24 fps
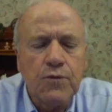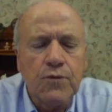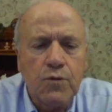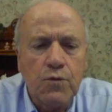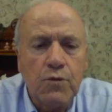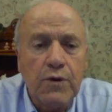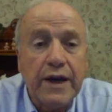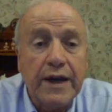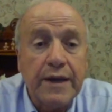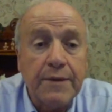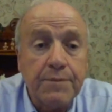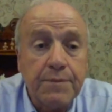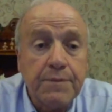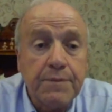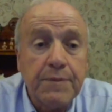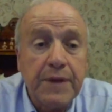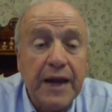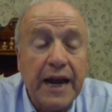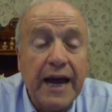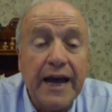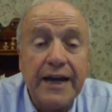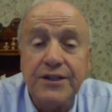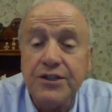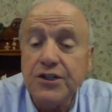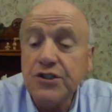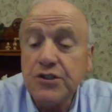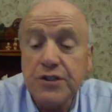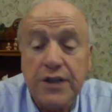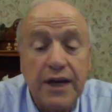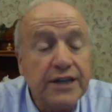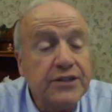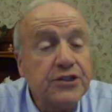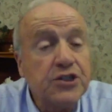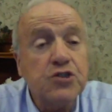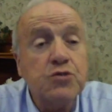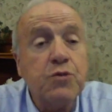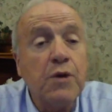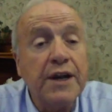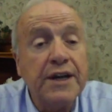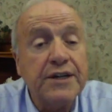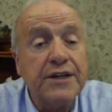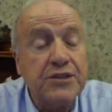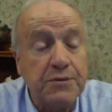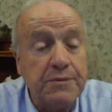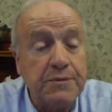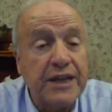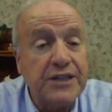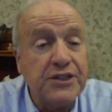Right. But I just I just wanted
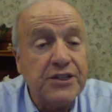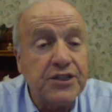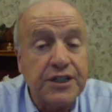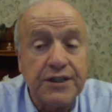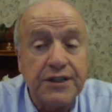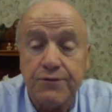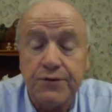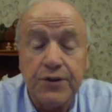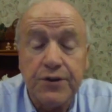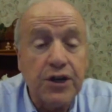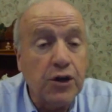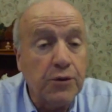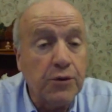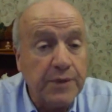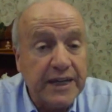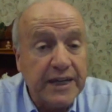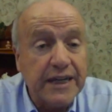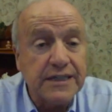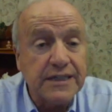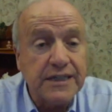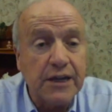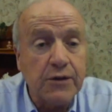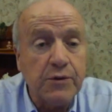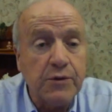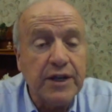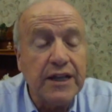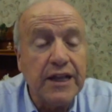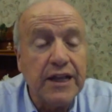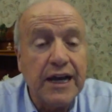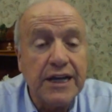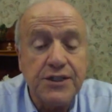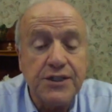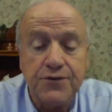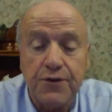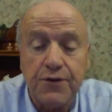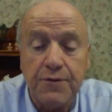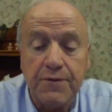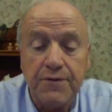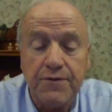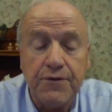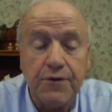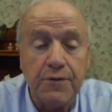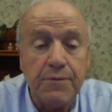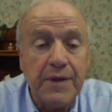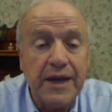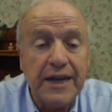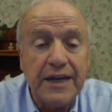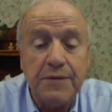to mention it, you know, because I realize for
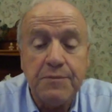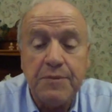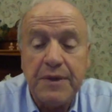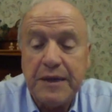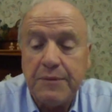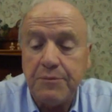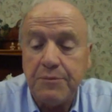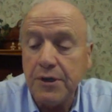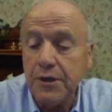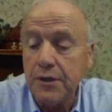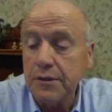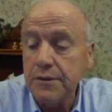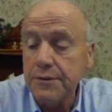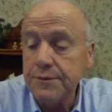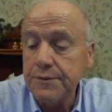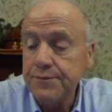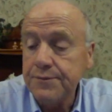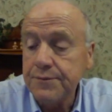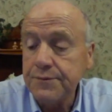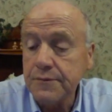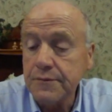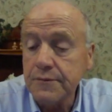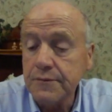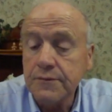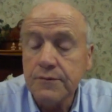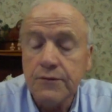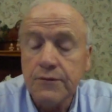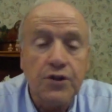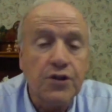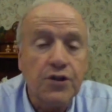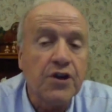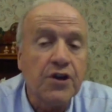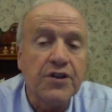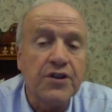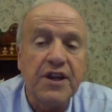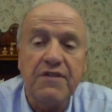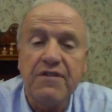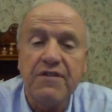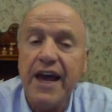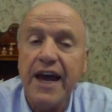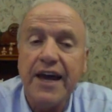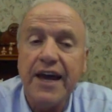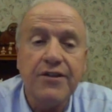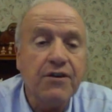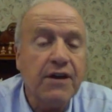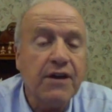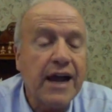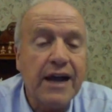for many people, you know, they've
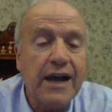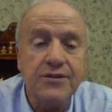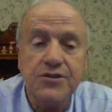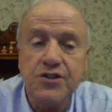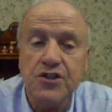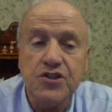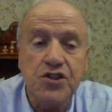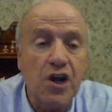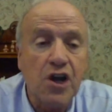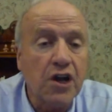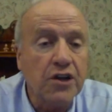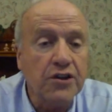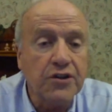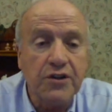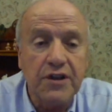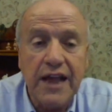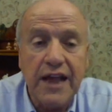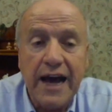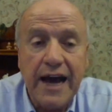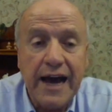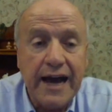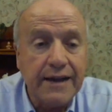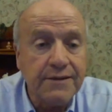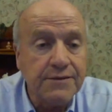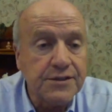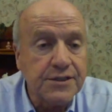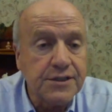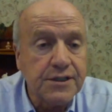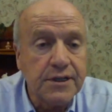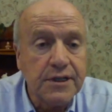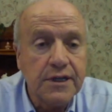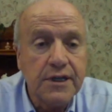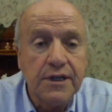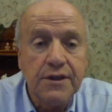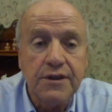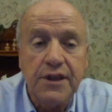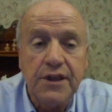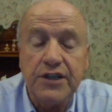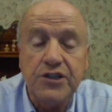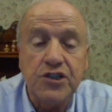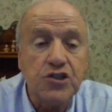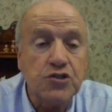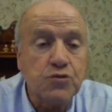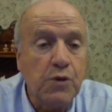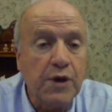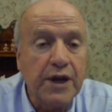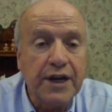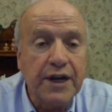had their houses all their lives. They
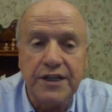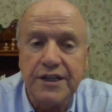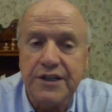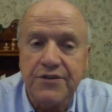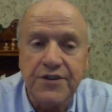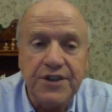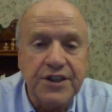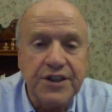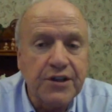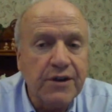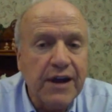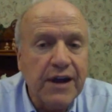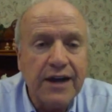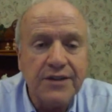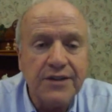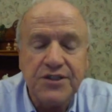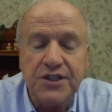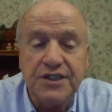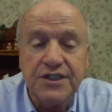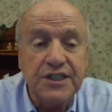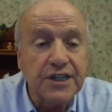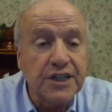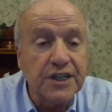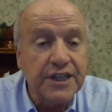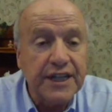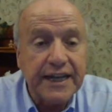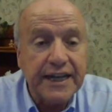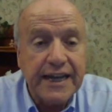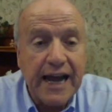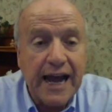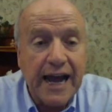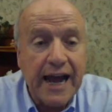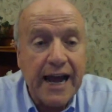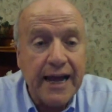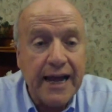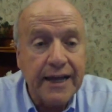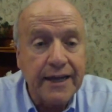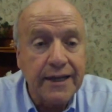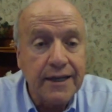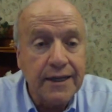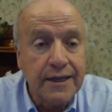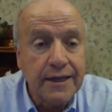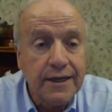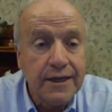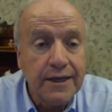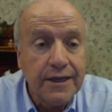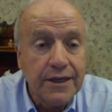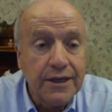just want to live in their house until they die.
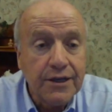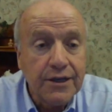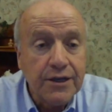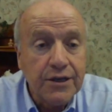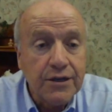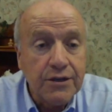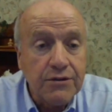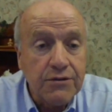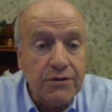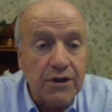Mm-hmm. You